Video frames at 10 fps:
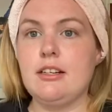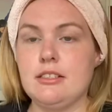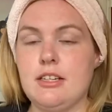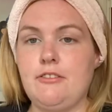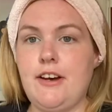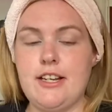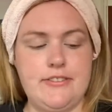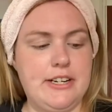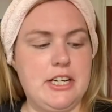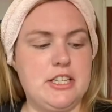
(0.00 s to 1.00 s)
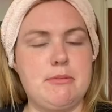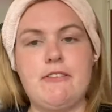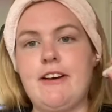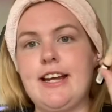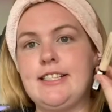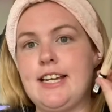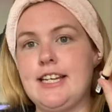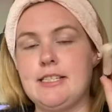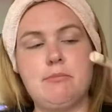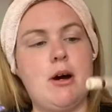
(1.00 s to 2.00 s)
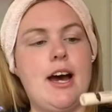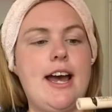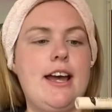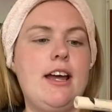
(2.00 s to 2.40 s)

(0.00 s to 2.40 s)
So the first thing I use on my face is my